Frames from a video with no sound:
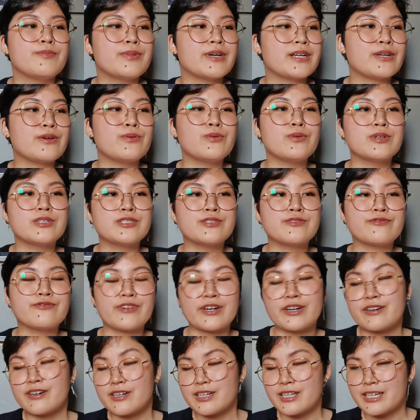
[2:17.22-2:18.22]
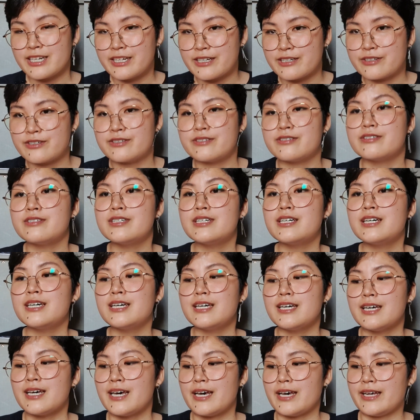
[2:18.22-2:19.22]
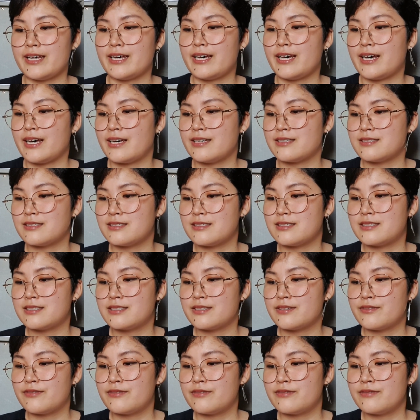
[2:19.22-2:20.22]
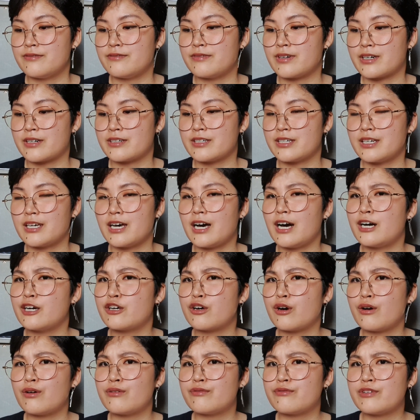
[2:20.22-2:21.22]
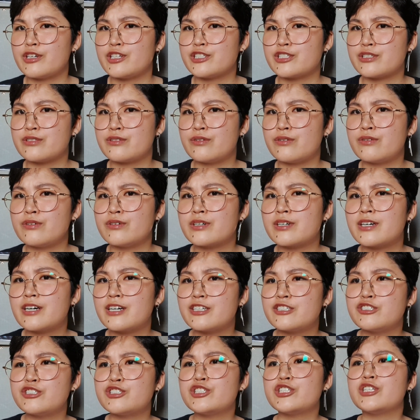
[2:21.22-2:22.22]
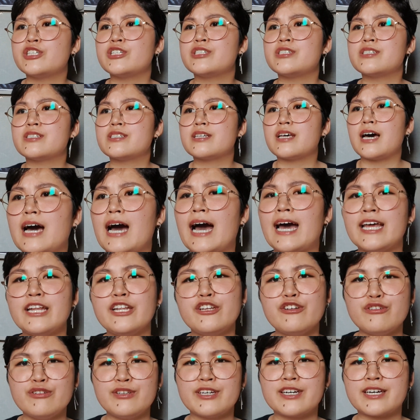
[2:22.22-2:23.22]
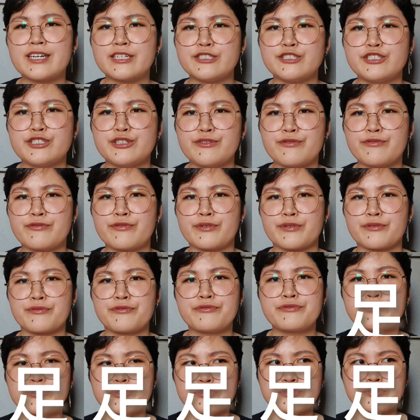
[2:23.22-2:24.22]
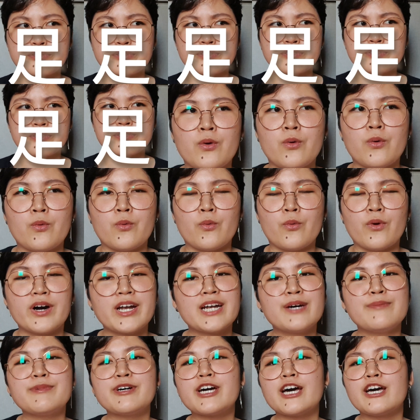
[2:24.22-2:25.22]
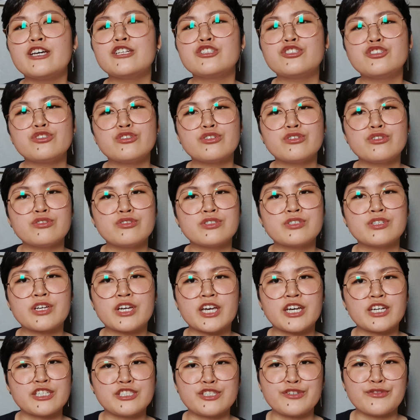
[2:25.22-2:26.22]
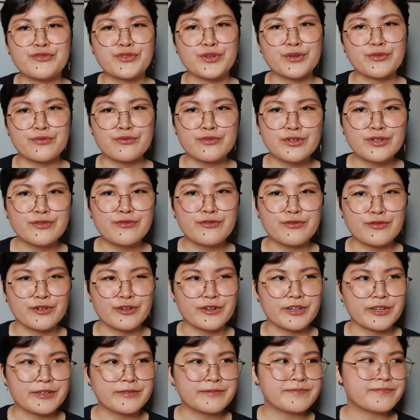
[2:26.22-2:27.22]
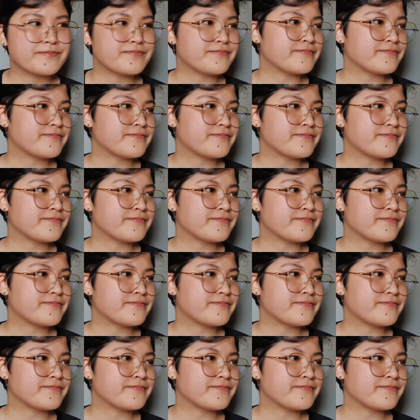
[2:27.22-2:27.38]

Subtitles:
but it was very little and very unconventional kanjis. I knew the kanji for food. What am I going to use the kanji for food for?